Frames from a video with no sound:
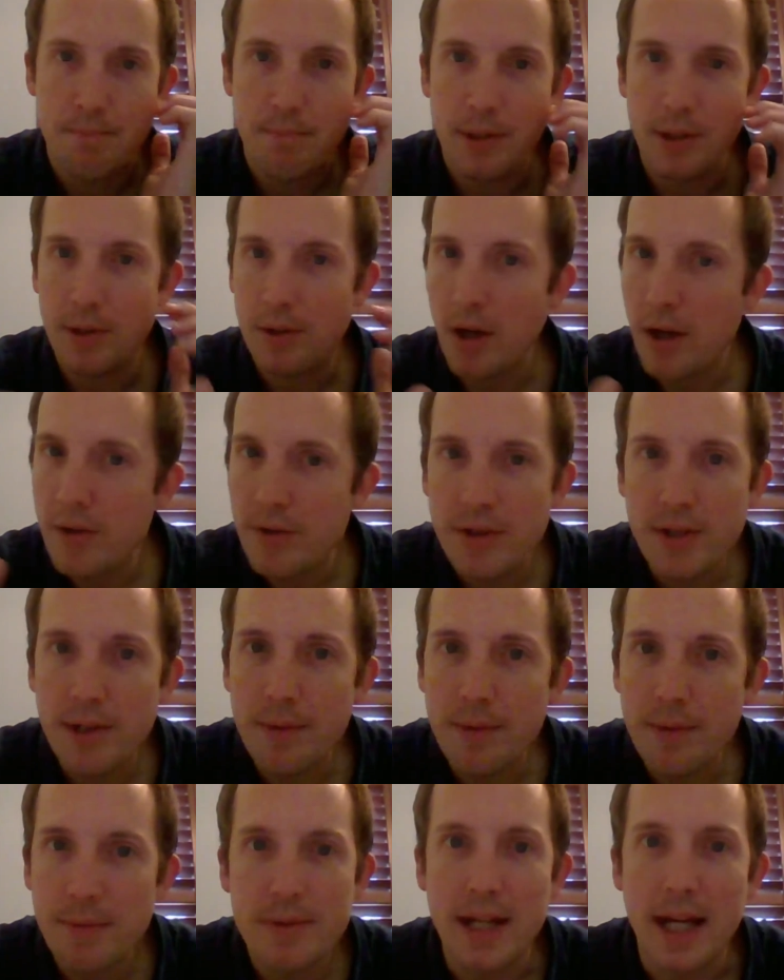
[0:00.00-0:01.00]
But you contrast
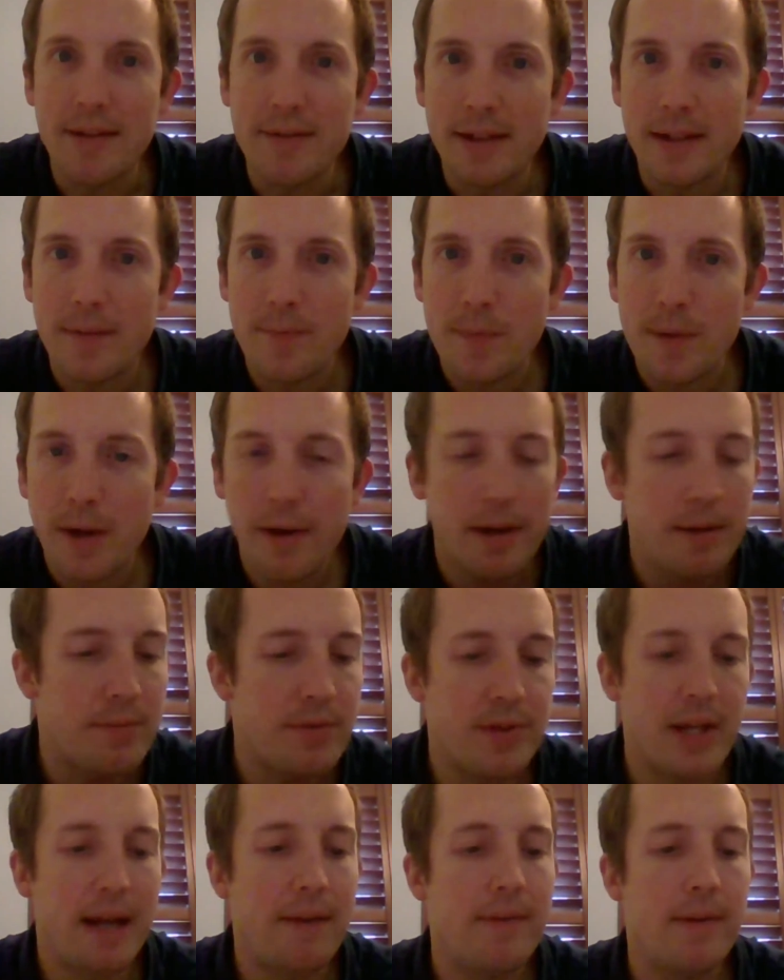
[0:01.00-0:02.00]
that with David. Here
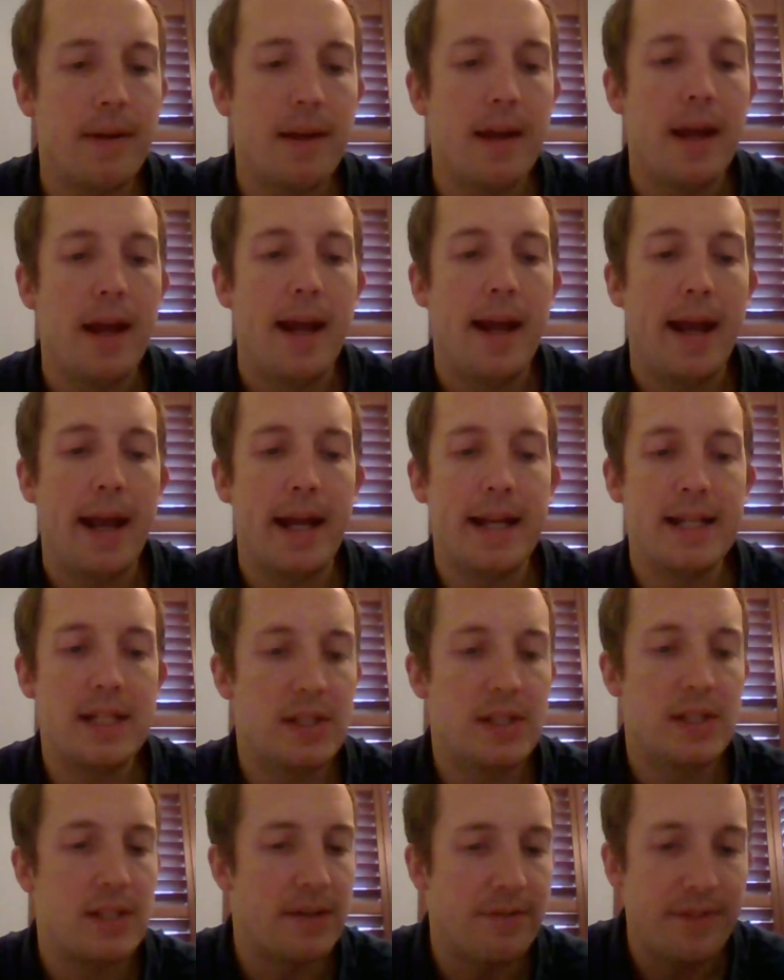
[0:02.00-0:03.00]
comes David, and he's
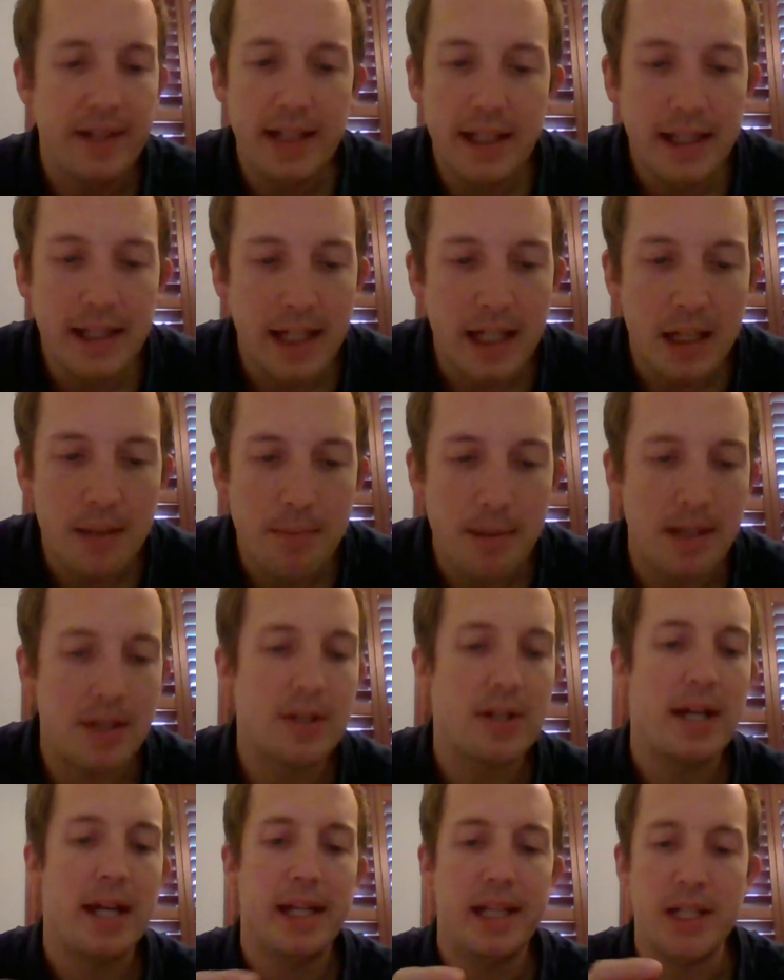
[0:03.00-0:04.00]
defeating the enemies.